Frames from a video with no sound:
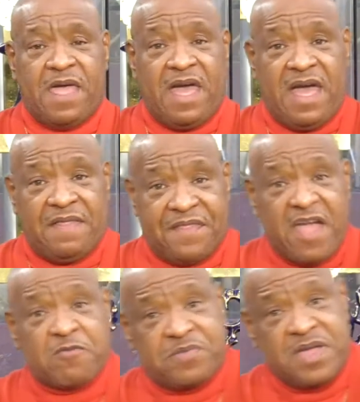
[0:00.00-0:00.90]
And
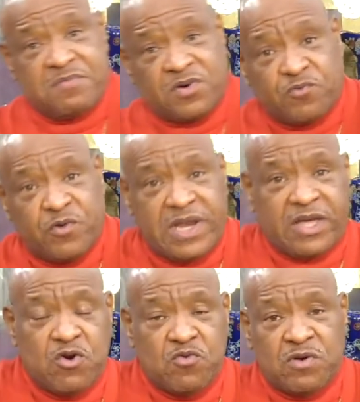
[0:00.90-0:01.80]
there are people
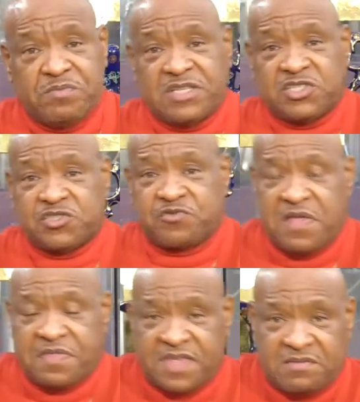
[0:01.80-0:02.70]
really who will be
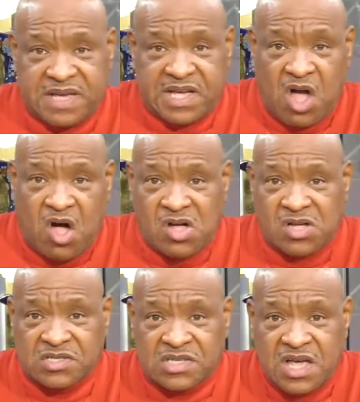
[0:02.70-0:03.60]
strengthened
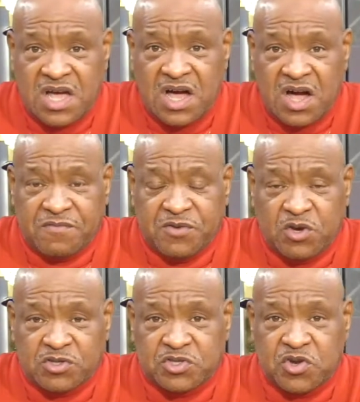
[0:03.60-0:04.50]
because of
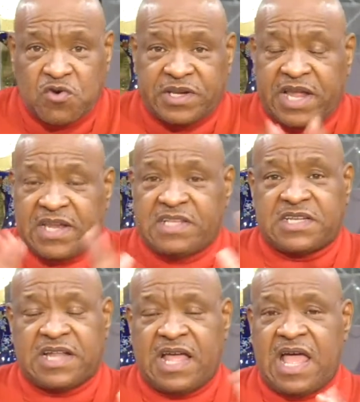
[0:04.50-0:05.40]
your story. Now,
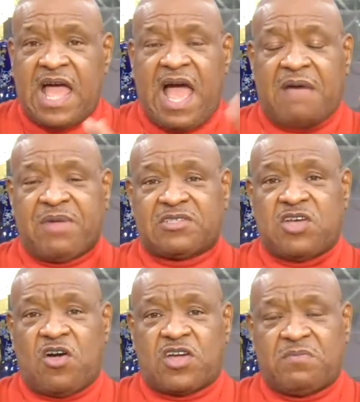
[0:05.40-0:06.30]
listen, I'm not
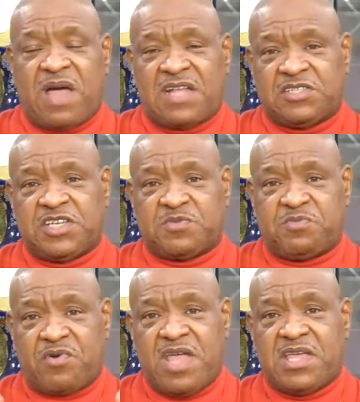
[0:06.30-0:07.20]
talking about
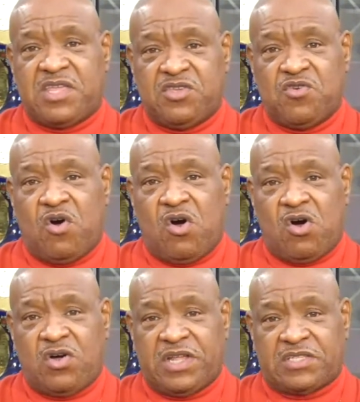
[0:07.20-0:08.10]
just bringing you
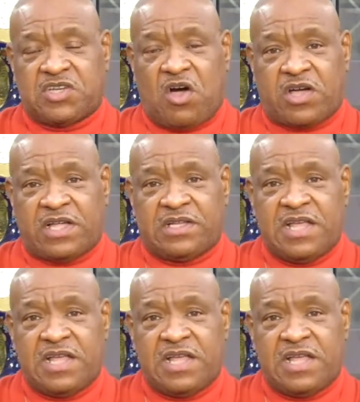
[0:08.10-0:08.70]
on and talking,